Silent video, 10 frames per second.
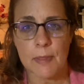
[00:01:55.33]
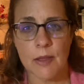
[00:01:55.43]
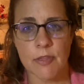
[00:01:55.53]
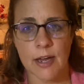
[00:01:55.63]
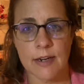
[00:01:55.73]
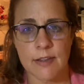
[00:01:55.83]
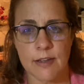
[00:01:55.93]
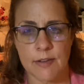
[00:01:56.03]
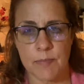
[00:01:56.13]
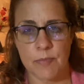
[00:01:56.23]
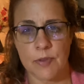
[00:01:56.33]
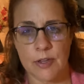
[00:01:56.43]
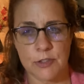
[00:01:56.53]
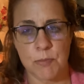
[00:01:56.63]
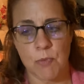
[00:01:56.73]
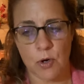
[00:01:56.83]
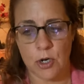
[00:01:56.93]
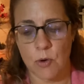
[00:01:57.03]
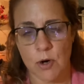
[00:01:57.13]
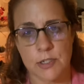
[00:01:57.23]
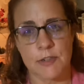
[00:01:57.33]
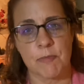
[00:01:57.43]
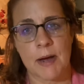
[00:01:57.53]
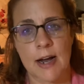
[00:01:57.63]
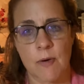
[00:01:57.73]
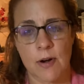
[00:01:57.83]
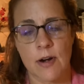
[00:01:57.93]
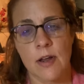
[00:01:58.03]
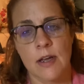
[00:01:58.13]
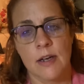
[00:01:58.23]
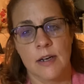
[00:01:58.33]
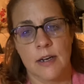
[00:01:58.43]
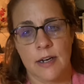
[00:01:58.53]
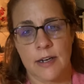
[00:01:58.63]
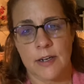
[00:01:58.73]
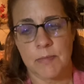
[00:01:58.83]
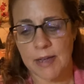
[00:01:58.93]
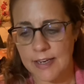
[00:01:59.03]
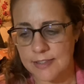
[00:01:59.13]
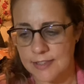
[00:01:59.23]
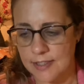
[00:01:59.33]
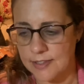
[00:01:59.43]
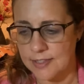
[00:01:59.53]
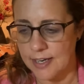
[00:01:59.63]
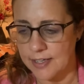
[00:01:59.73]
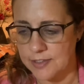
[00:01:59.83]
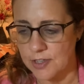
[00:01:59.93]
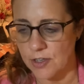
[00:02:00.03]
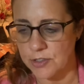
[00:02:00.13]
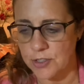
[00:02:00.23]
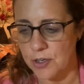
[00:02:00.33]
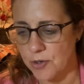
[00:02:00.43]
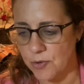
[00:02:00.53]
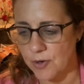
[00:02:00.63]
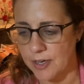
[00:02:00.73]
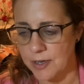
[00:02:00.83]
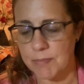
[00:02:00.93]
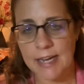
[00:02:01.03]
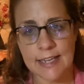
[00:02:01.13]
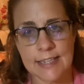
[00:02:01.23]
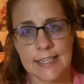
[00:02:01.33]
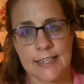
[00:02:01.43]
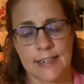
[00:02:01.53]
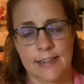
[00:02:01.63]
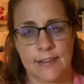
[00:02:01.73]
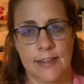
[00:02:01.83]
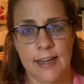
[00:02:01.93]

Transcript: that it's more coercive power in a sense, and it's also the